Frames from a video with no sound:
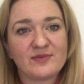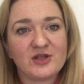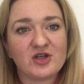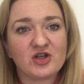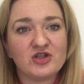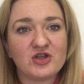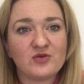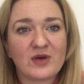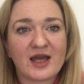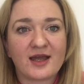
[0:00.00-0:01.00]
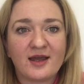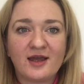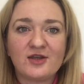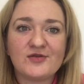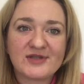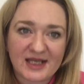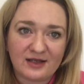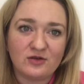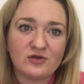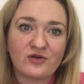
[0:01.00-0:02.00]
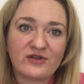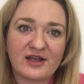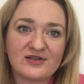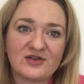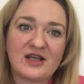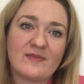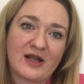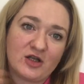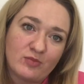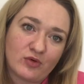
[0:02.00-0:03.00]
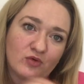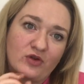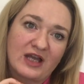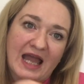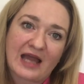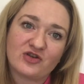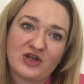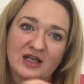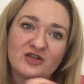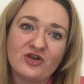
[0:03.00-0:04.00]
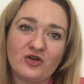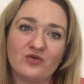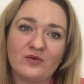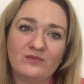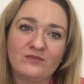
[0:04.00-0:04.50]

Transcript: something you can do where you sell all your things on eBay and you put all the cash into